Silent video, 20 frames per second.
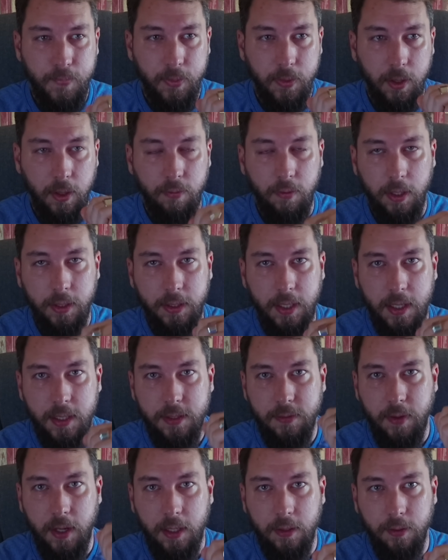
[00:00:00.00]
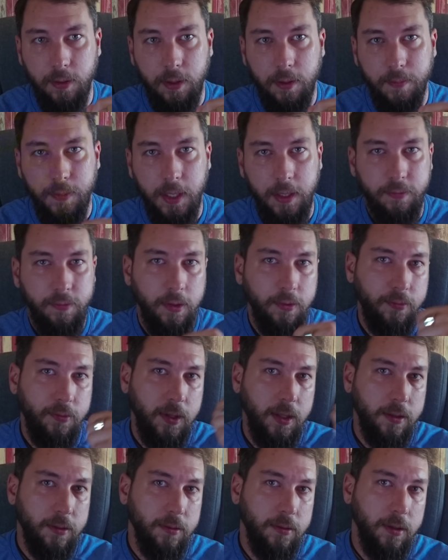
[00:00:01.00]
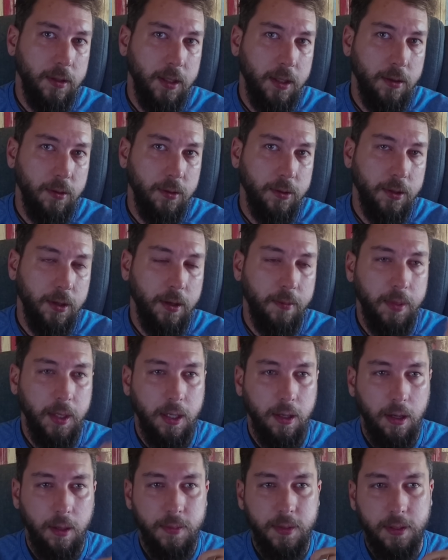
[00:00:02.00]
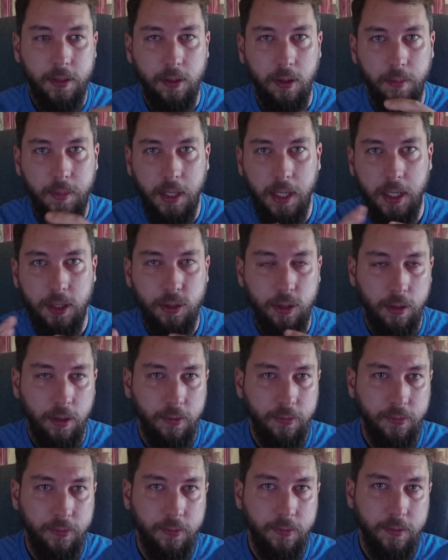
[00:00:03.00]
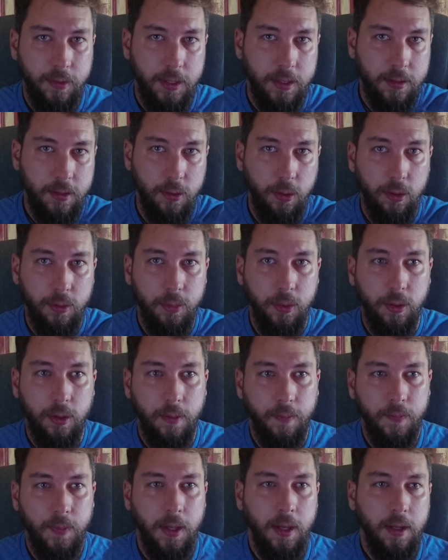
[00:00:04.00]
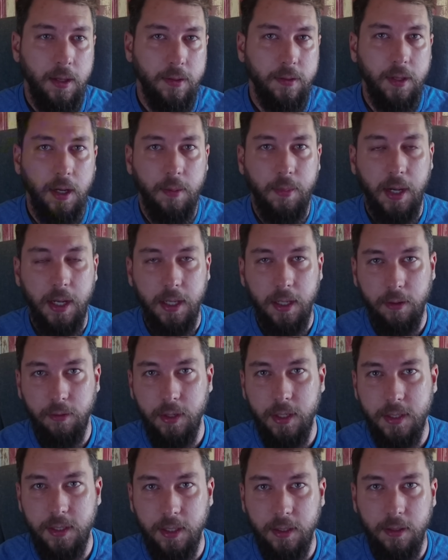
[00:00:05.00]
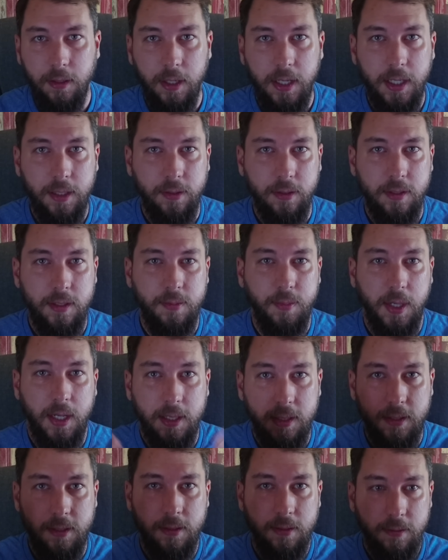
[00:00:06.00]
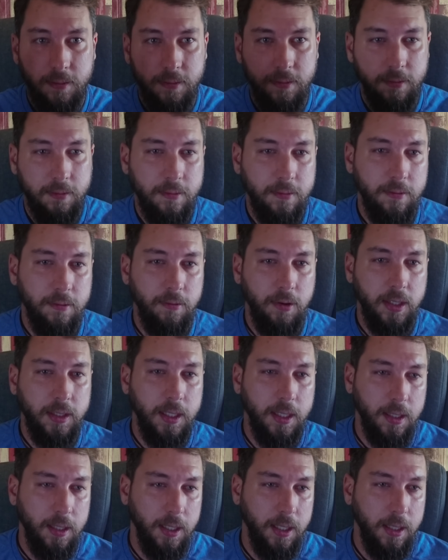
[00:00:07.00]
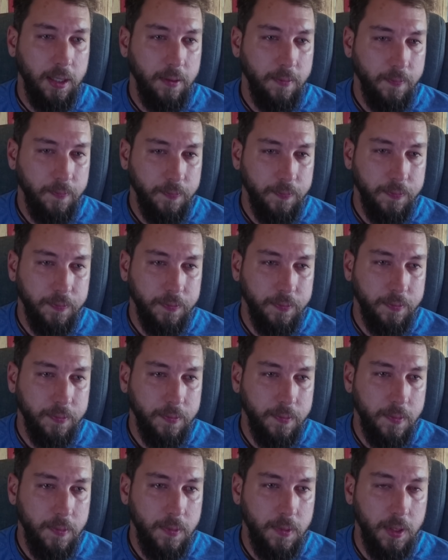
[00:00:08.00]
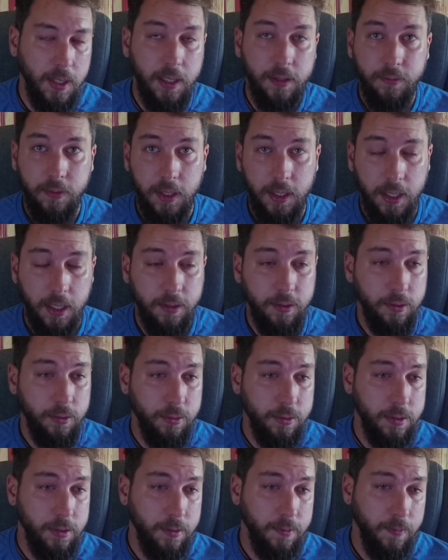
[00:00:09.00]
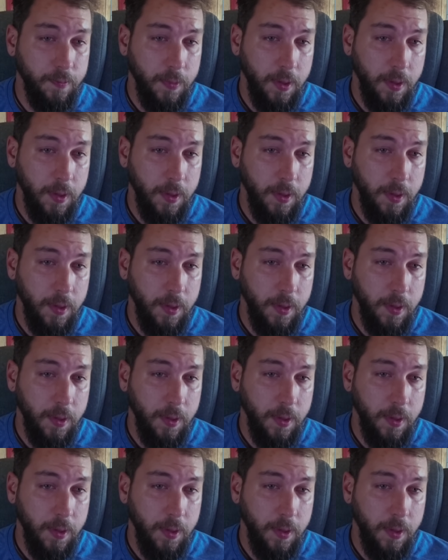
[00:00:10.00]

quantized vector that we feed to the decoder becomes a combination of this codebook, thereby increasing the latent space radically that we can use.